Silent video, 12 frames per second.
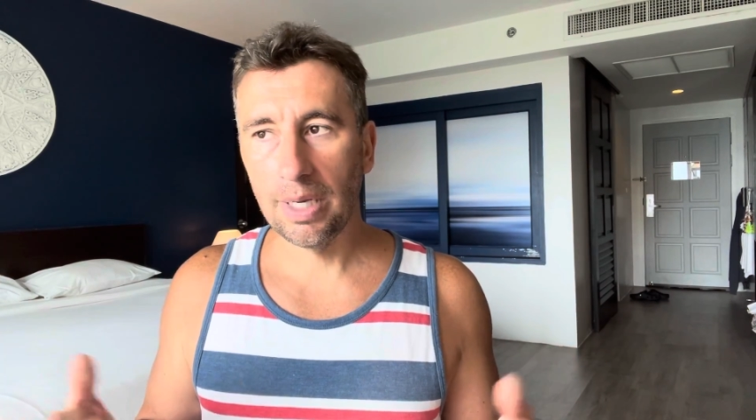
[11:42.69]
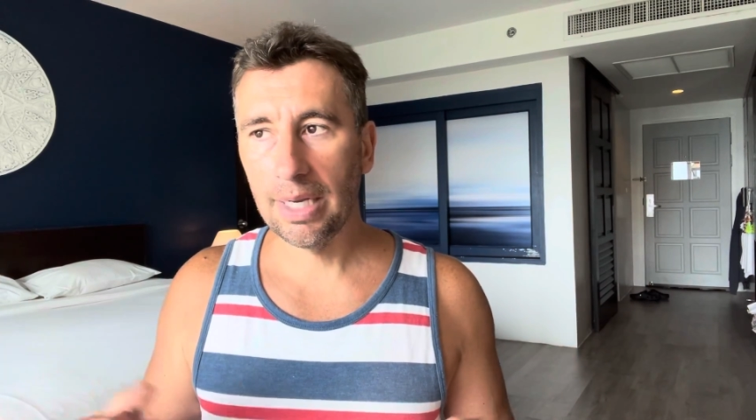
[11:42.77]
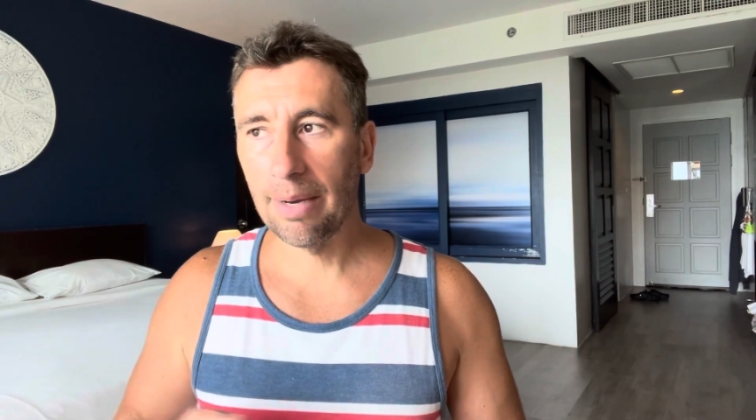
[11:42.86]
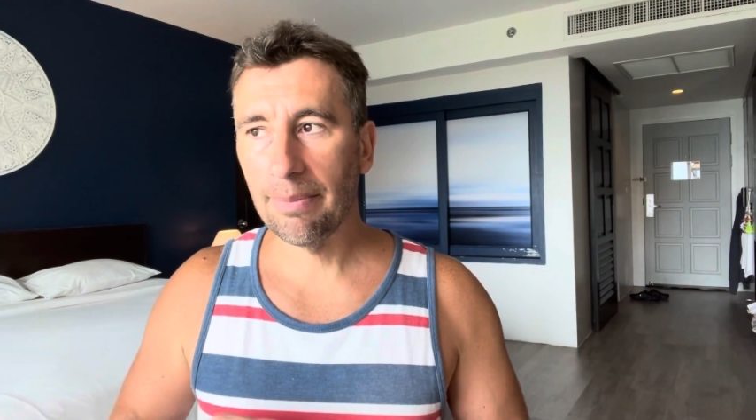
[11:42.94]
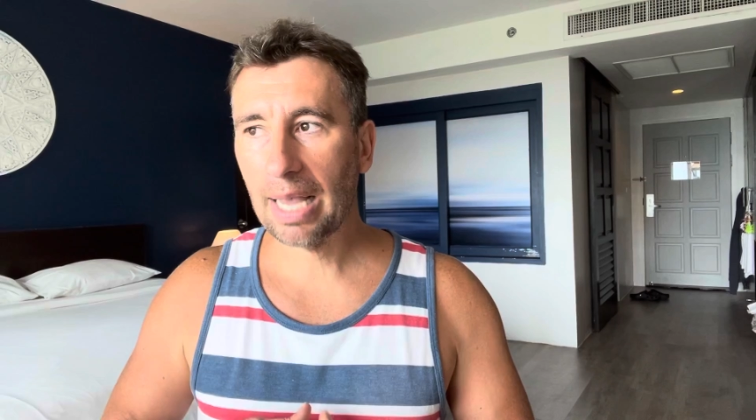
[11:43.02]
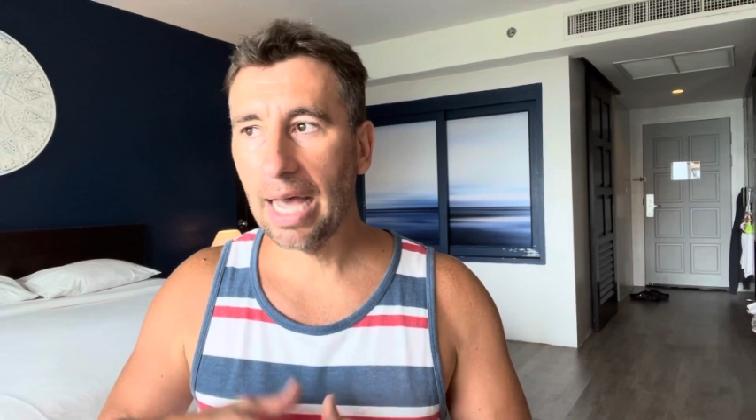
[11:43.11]

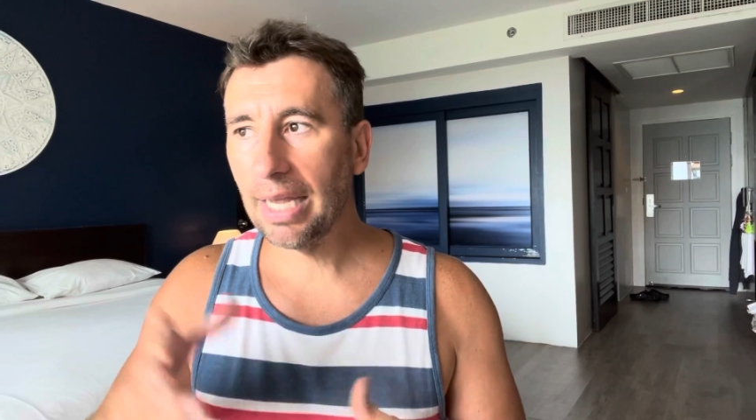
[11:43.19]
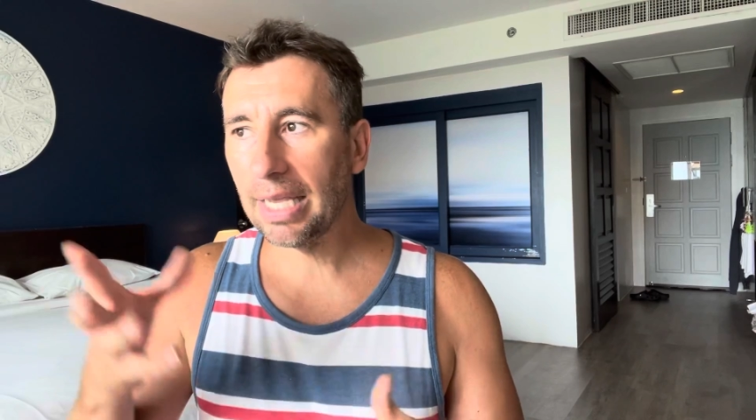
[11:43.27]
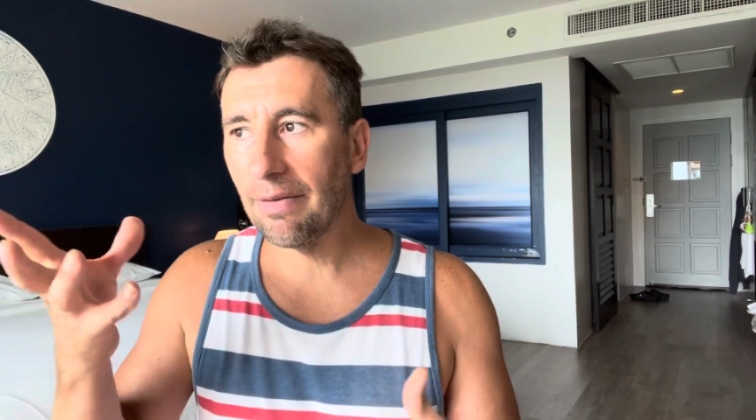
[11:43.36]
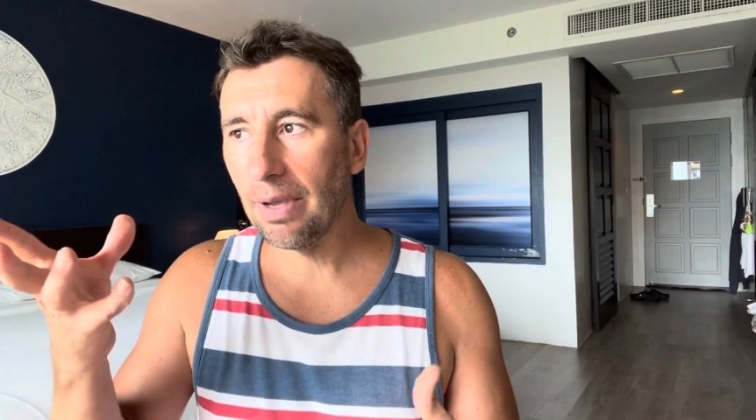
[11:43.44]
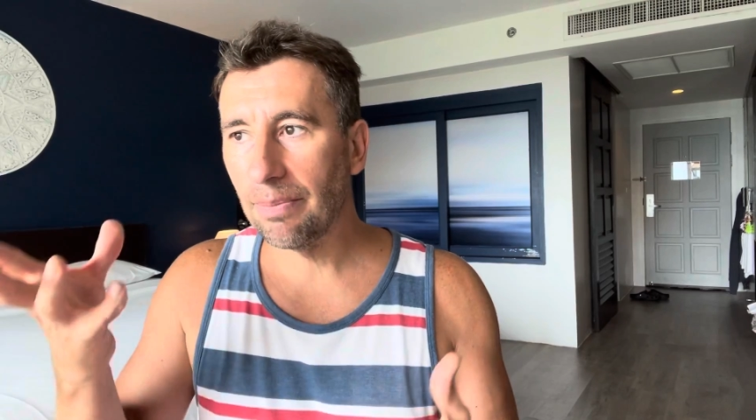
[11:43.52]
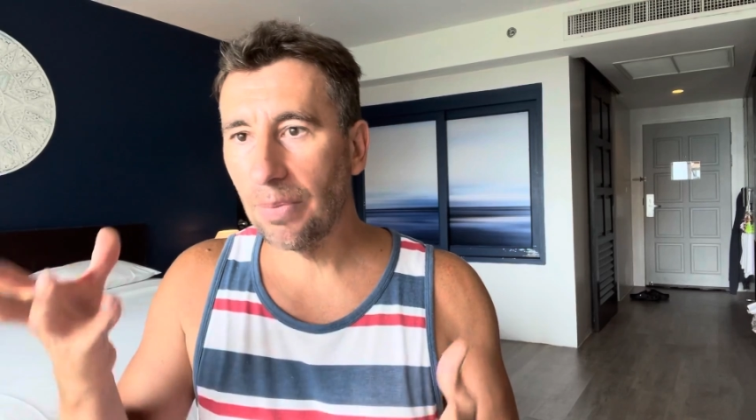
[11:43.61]
and I'm kind of
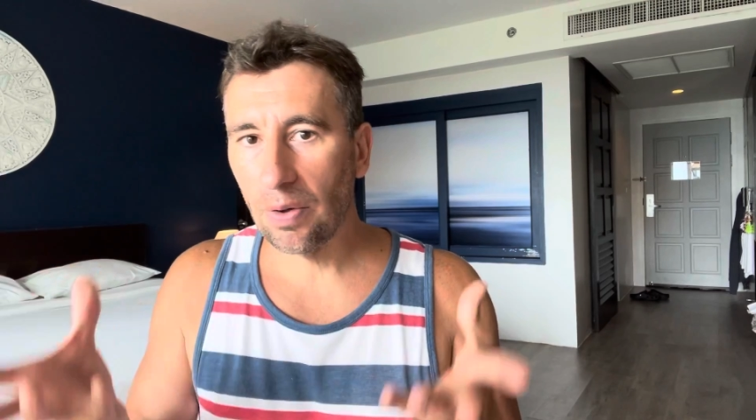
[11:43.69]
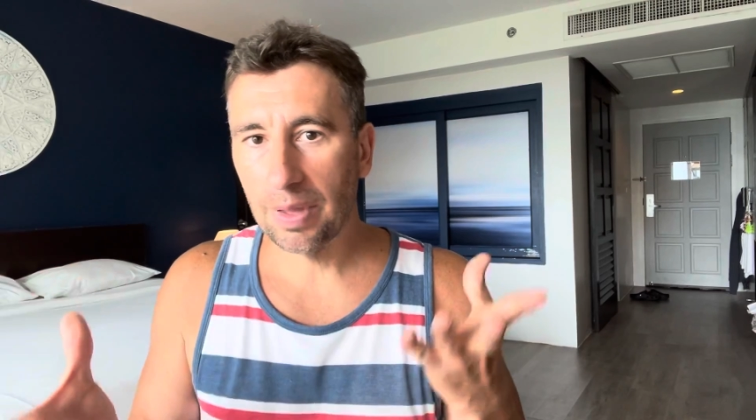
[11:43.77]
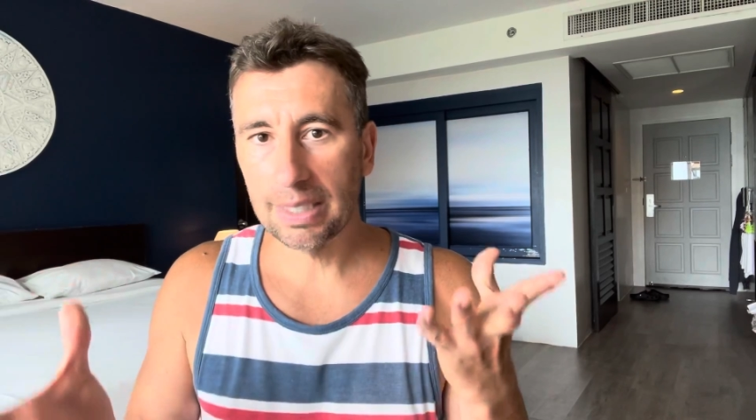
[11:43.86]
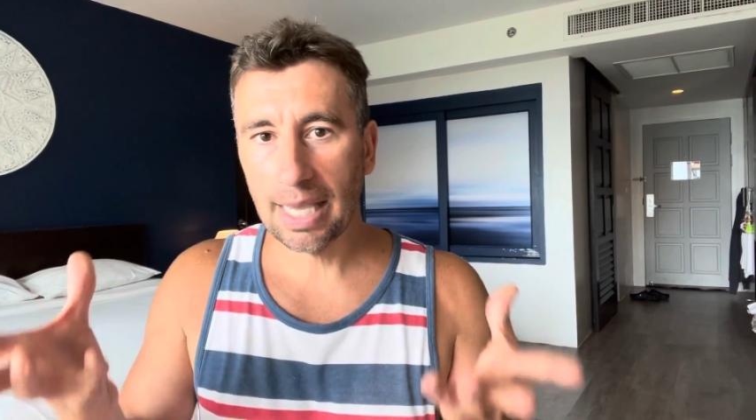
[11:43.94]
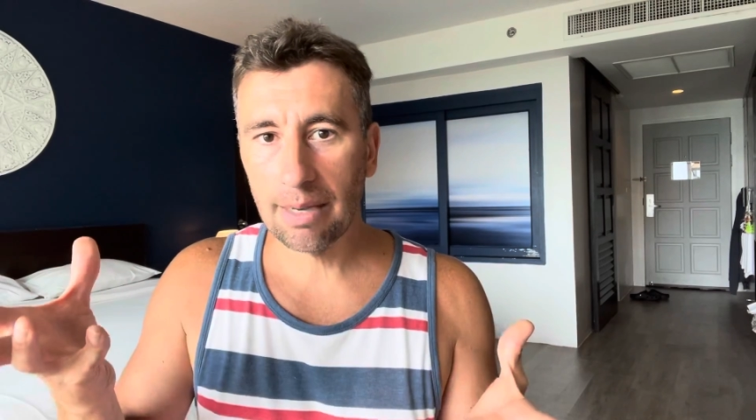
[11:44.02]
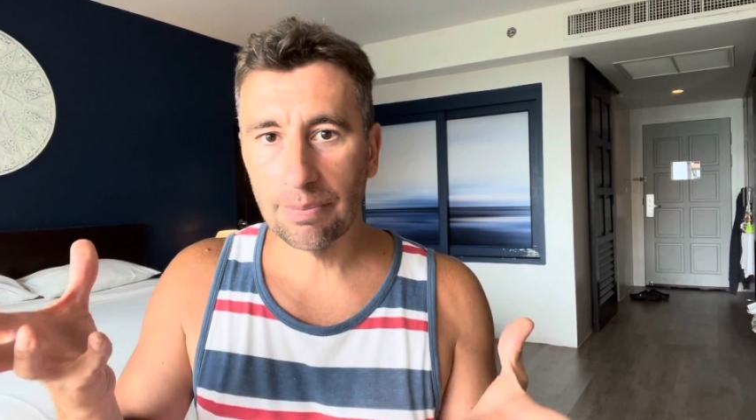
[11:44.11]
giving both
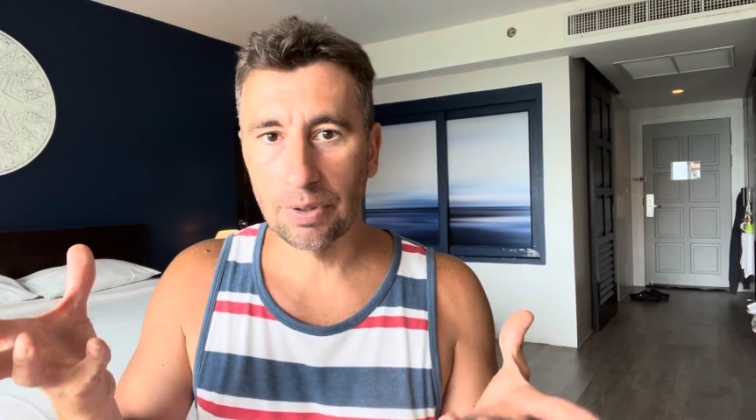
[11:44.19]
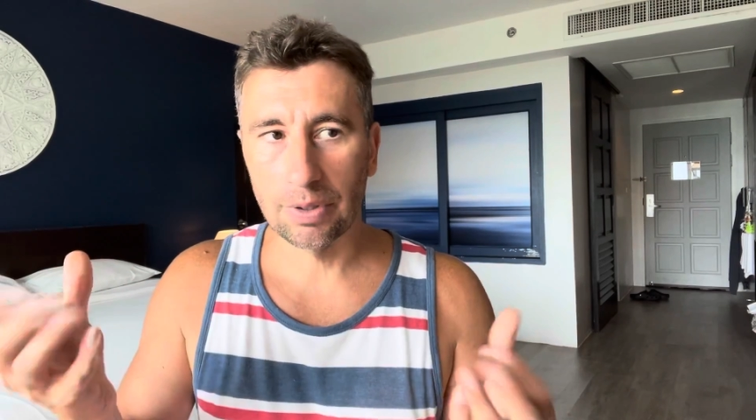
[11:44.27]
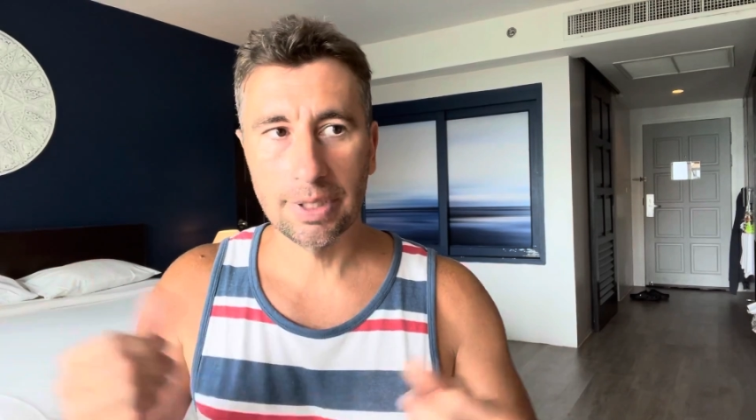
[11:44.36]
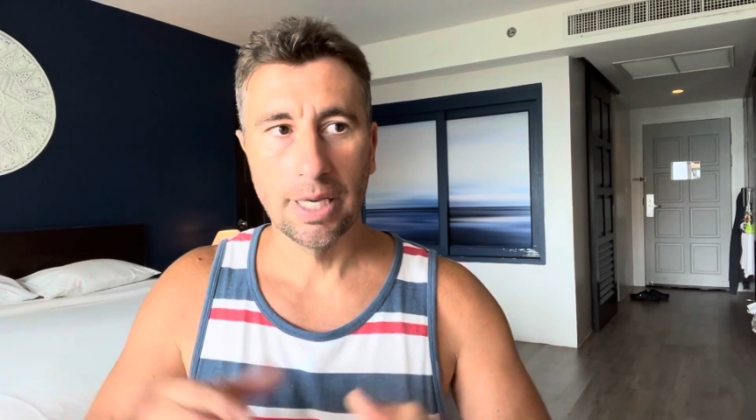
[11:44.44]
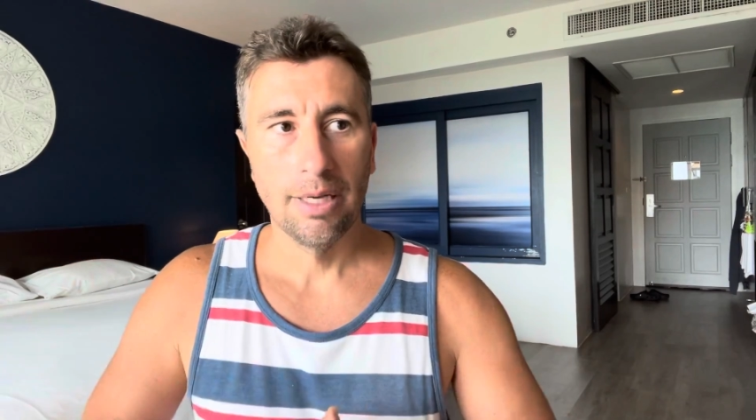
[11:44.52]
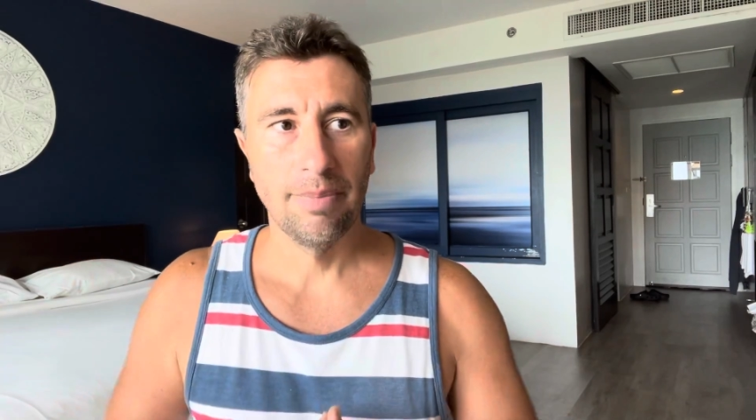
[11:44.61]
examples